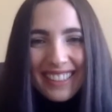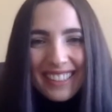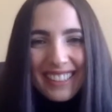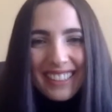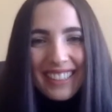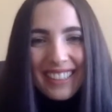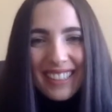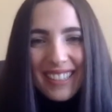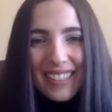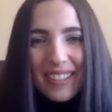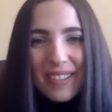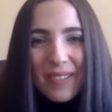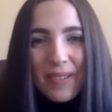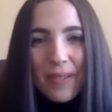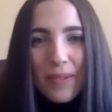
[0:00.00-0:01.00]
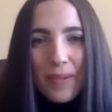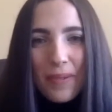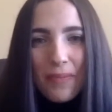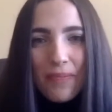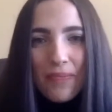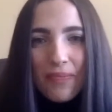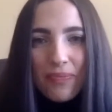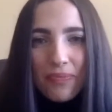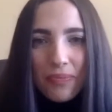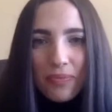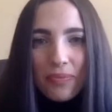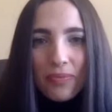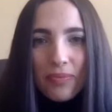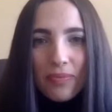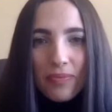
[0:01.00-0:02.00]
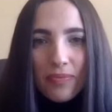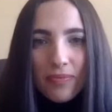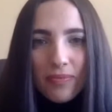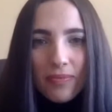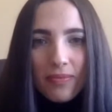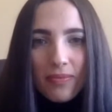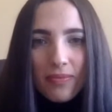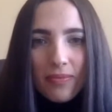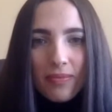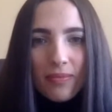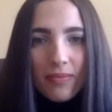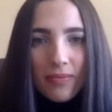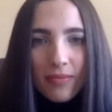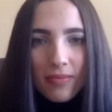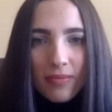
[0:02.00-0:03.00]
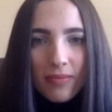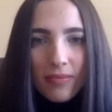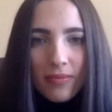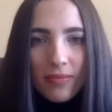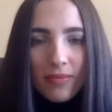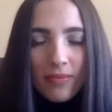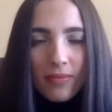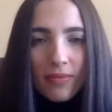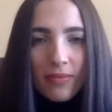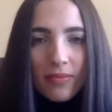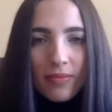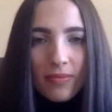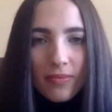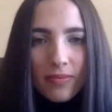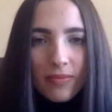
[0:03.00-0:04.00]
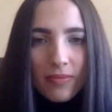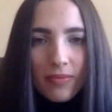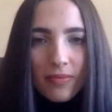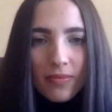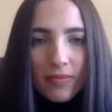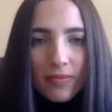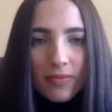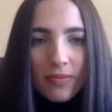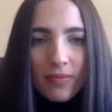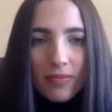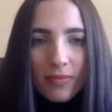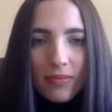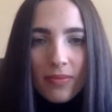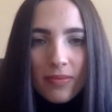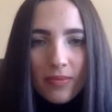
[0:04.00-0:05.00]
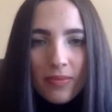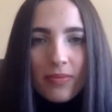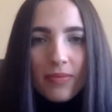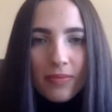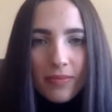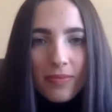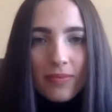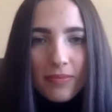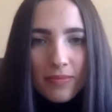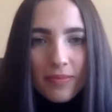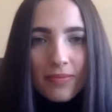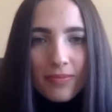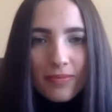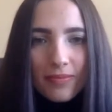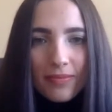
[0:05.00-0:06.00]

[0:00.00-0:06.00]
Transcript: This person isn't speaking.